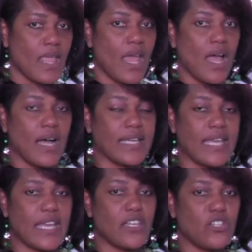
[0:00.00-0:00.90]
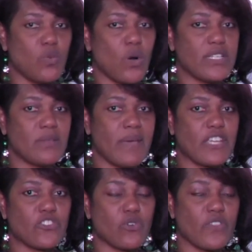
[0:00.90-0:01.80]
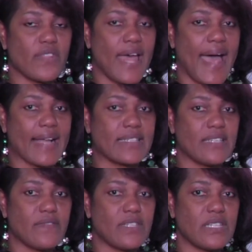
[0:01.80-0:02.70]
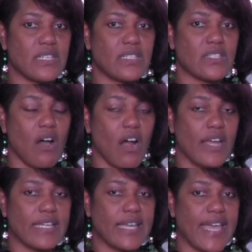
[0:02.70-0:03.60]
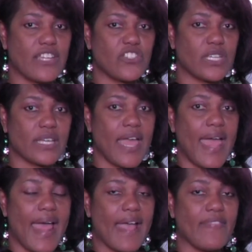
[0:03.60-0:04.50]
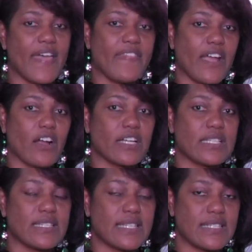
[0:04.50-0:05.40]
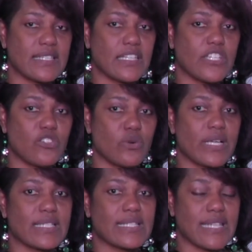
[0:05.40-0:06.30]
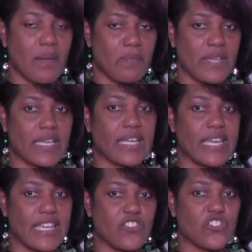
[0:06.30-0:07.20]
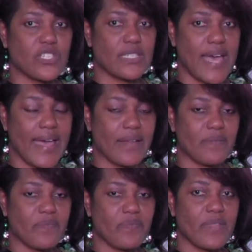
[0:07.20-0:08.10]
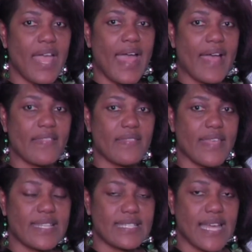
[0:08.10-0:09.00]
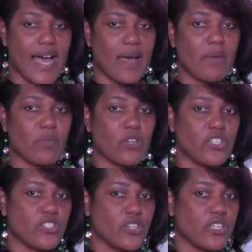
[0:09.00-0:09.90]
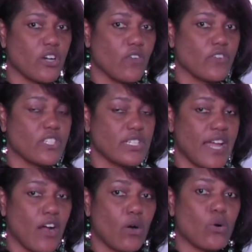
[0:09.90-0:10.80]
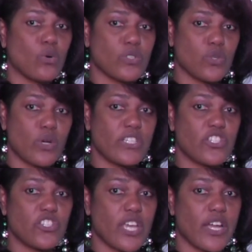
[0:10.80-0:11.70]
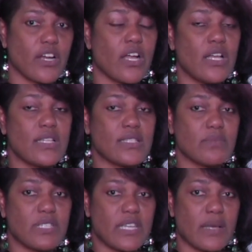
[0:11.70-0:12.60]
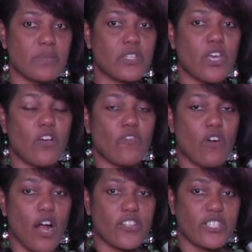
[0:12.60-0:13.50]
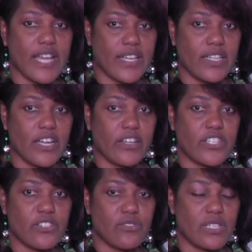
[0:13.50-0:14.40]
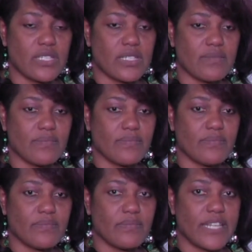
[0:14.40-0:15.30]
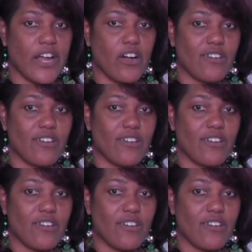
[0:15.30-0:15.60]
Again, you want to make sure that the activities are engaging and that they are consistently doing something each day. And this time, I'm going to turn it over to Daryl, who is going to share some tips for our secondary students. Daryl?